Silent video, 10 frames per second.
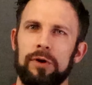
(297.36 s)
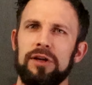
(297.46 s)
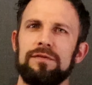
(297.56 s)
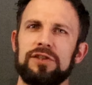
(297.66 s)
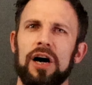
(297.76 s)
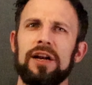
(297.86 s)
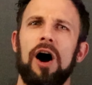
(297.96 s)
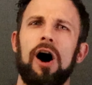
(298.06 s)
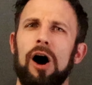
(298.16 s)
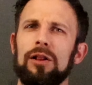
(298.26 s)
When you've
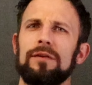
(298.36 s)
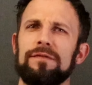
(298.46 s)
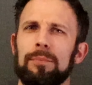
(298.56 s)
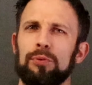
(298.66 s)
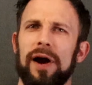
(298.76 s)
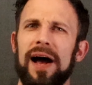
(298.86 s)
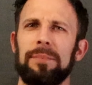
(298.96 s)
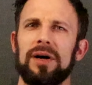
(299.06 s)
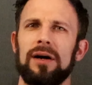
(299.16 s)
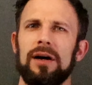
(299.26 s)
done all of the
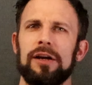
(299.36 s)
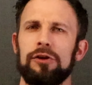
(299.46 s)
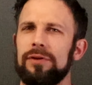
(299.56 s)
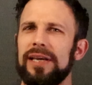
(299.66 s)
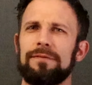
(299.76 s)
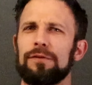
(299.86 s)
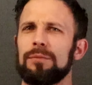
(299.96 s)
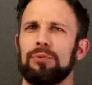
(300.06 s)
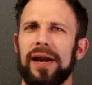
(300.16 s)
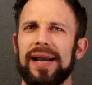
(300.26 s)
prep you need for
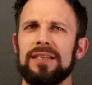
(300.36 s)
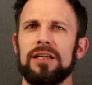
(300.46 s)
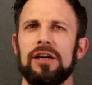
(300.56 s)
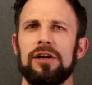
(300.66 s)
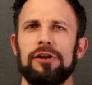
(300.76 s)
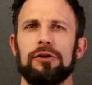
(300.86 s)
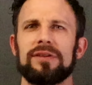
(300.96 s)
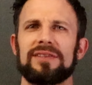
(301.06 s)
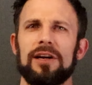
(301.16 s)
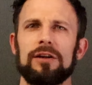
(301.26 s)
the brand, you
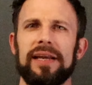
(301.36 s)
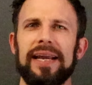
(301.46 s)
can start